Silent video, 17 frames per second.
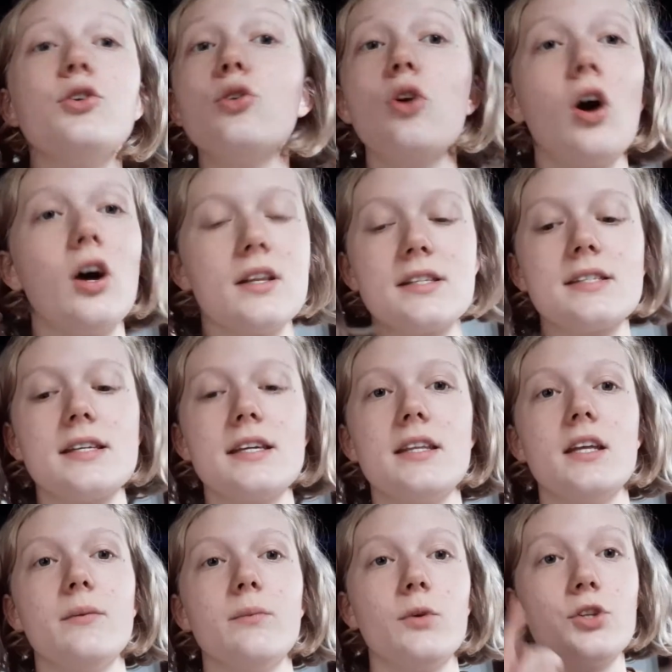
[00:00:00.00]
can't see
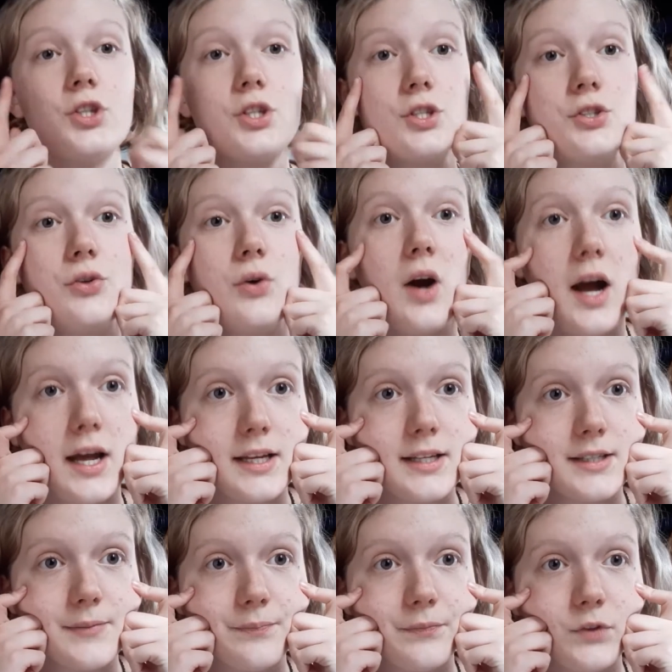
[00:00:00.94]
them with just your
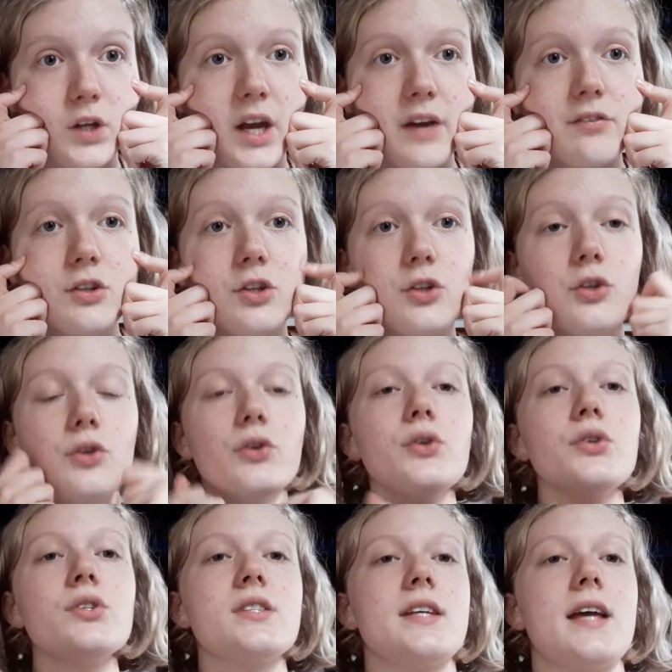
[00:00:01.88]
eyes. You have to
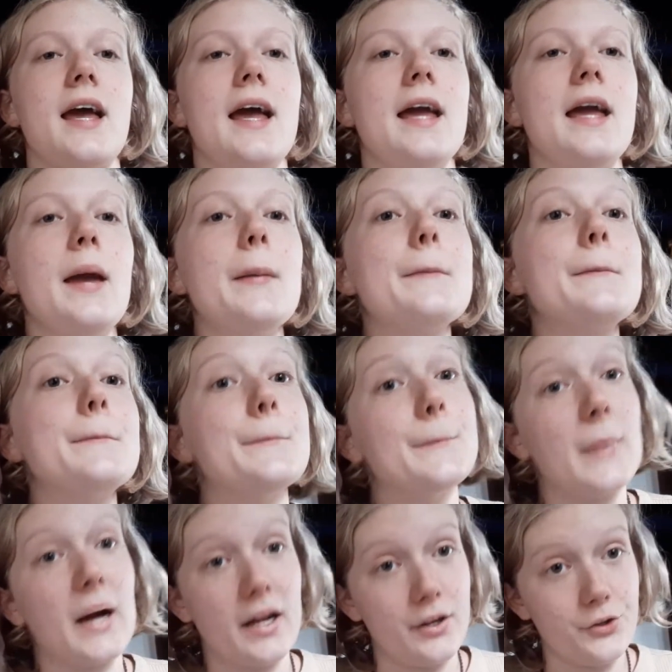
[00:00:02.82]
use a
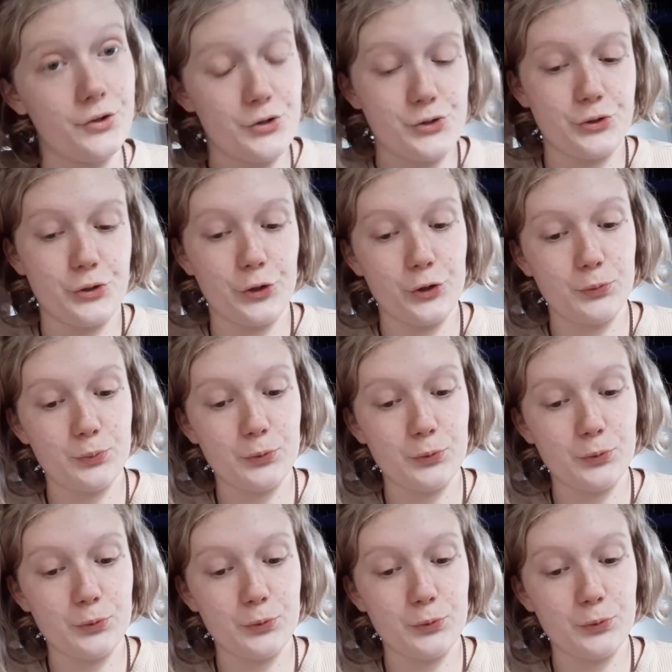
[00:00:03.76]
microscope.